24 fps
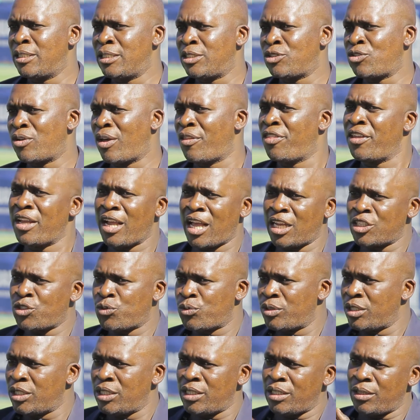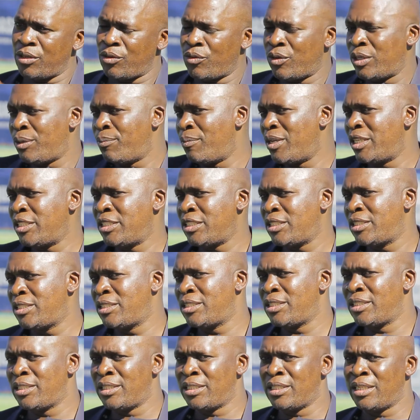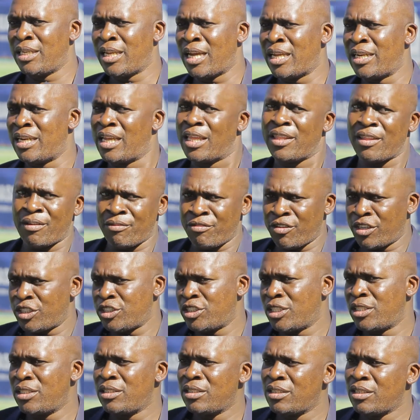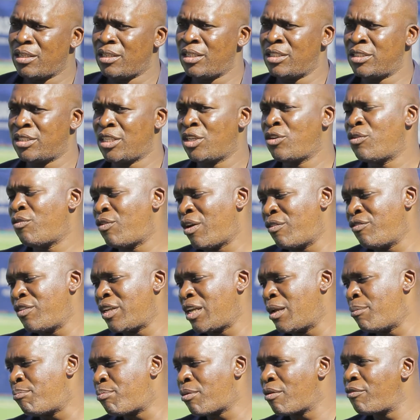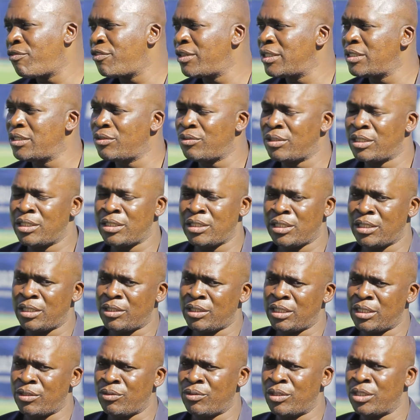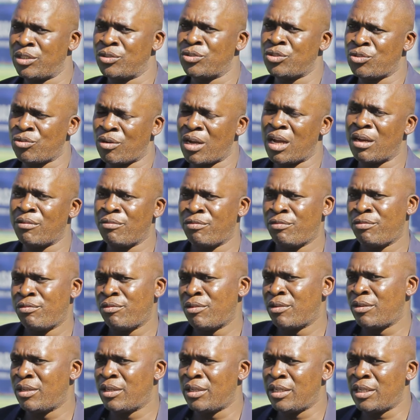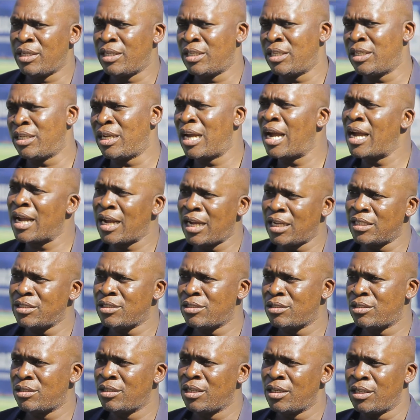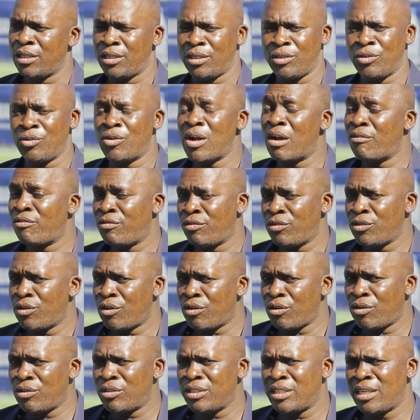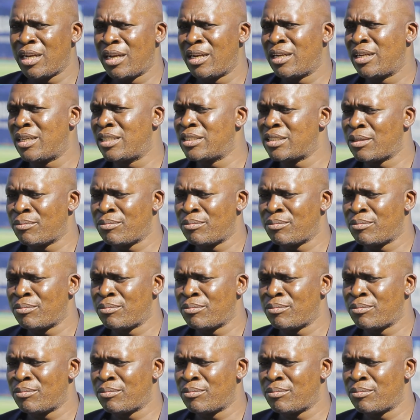So I think as we made it in another version, instead of having a prophet, we used to have ngangas. You have your own nganga.